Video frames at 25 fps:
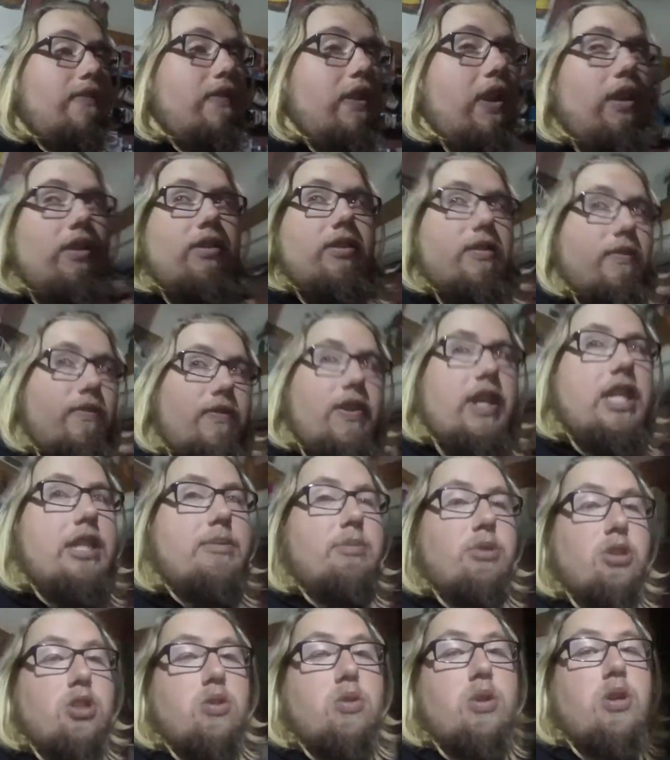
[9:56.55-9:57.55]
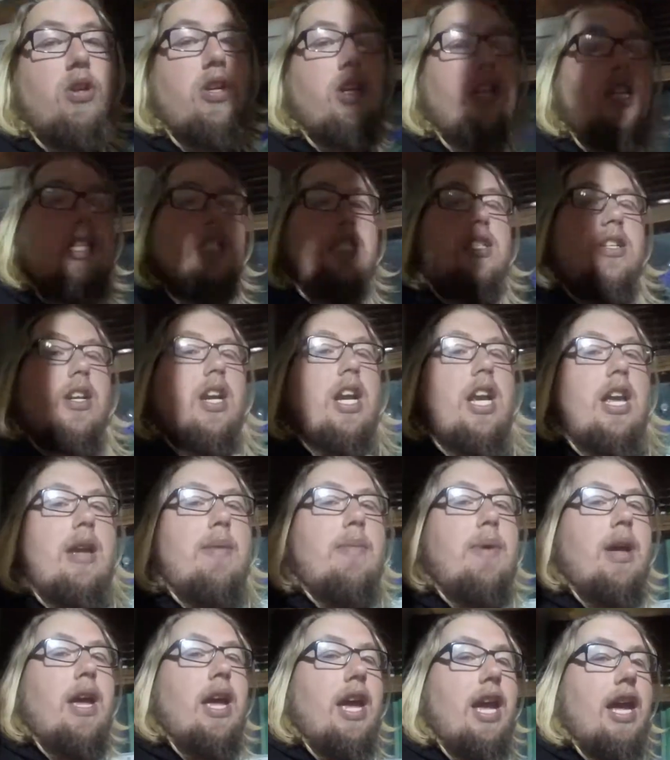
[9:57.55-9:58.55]
Follow us on Facebook, Twitter, and
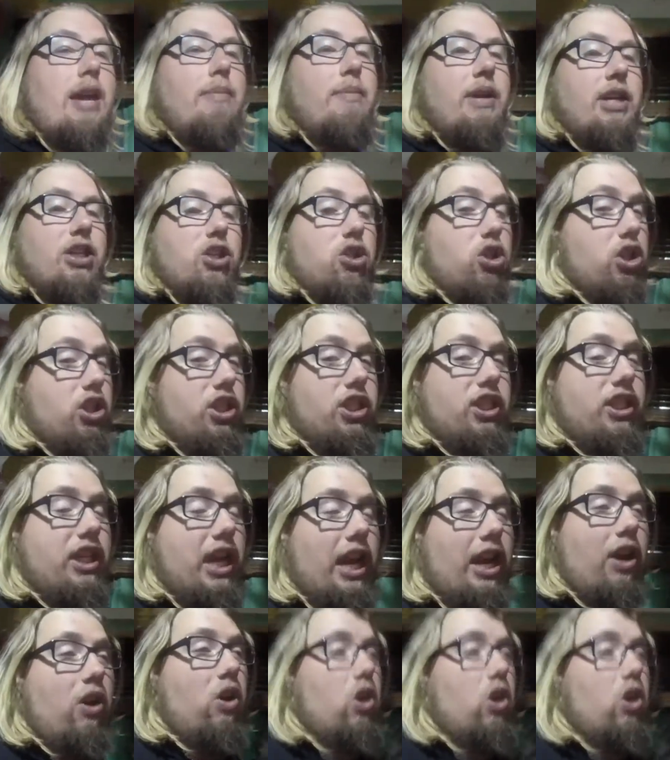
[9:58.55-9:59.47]
Instagram, and make sure to stay